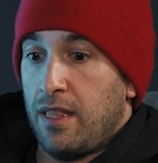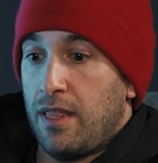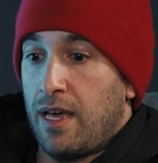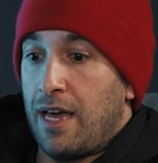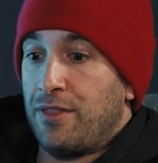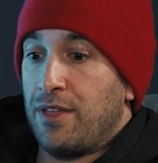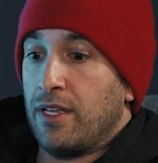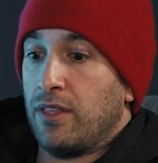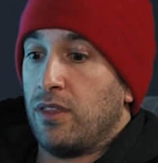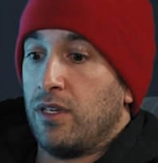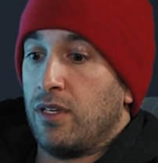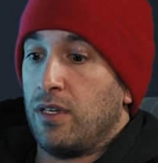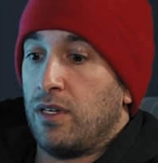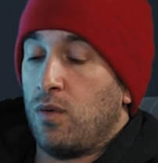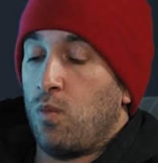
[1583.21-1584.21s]
I think
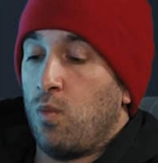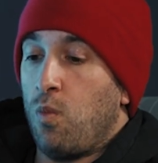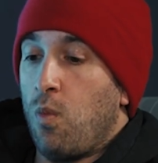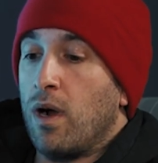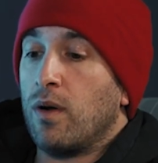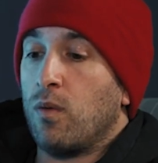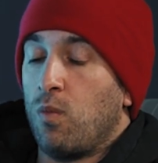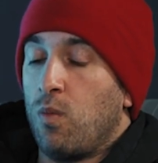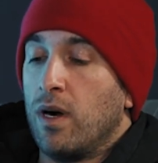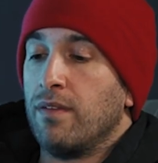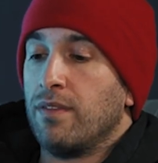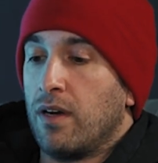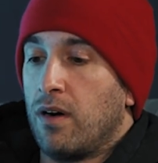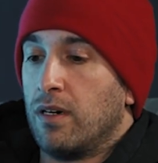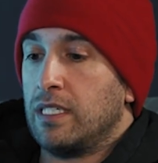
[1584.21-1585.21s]
the one of
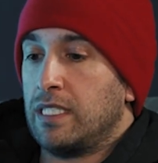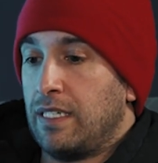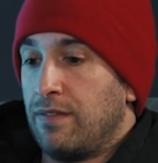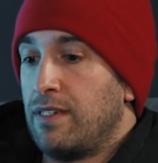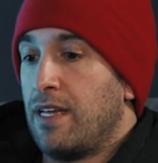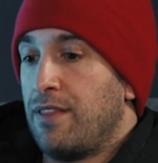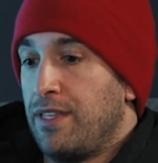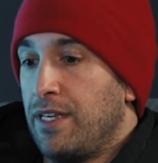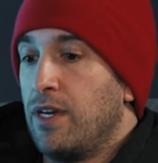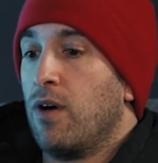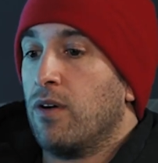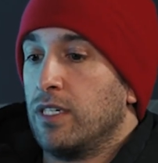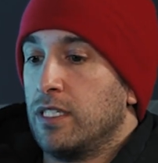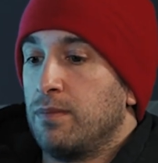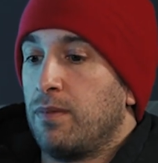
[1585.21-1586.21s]
the hardest, if not the
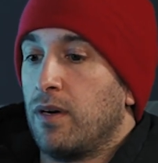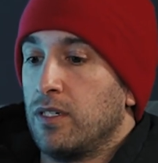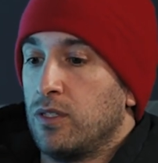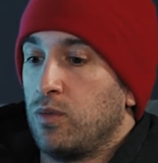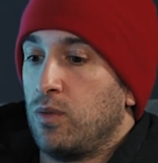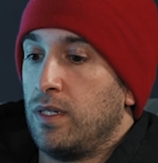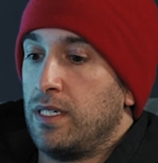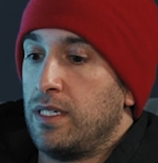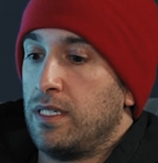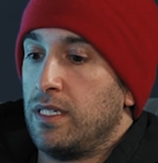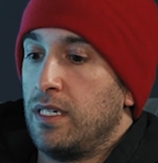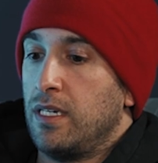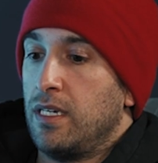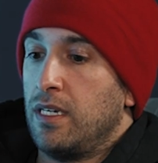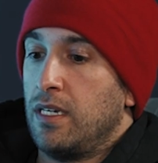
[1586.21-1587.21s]
hardest parts was
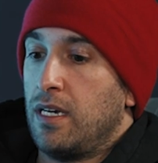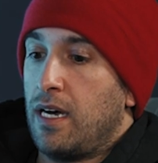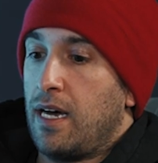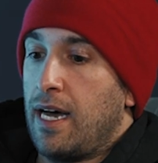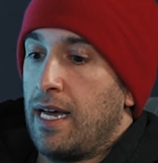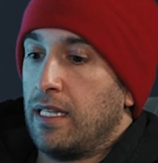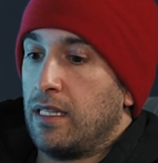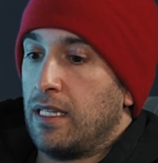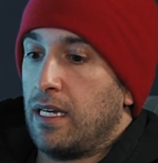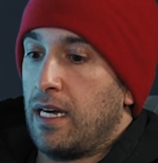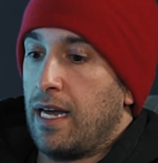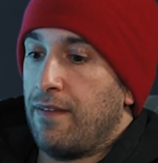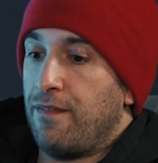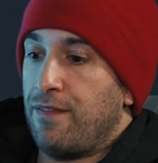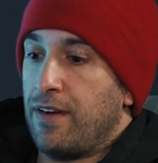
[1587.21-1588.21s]
I
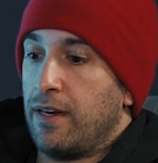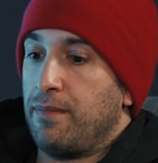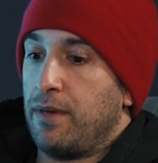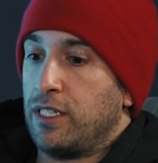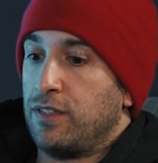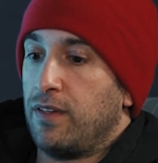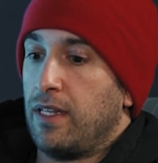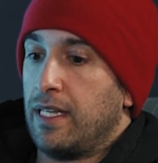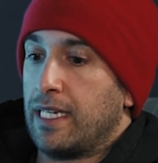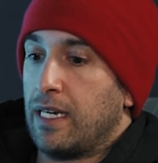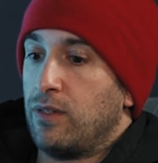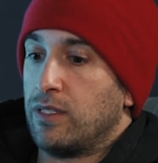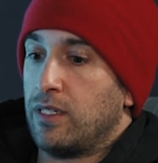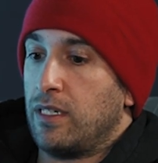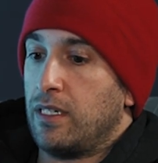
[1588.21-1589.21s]
very much felt like I
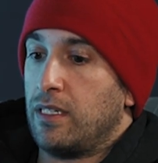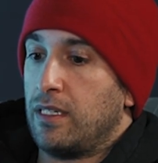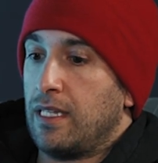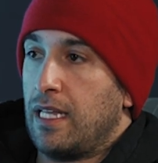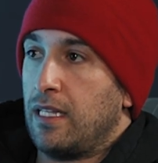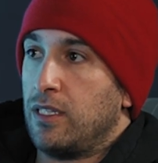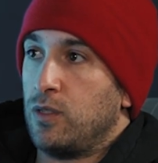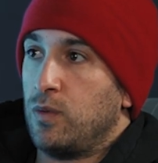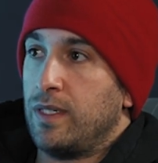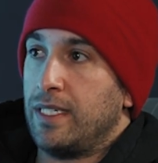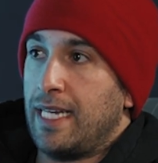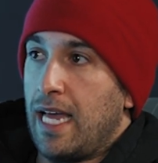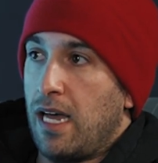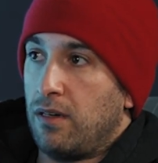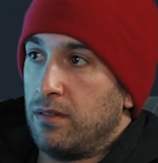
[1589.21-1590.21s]
was going to let Louie
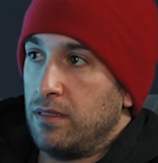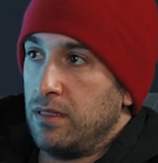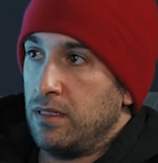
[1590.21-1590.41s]
down.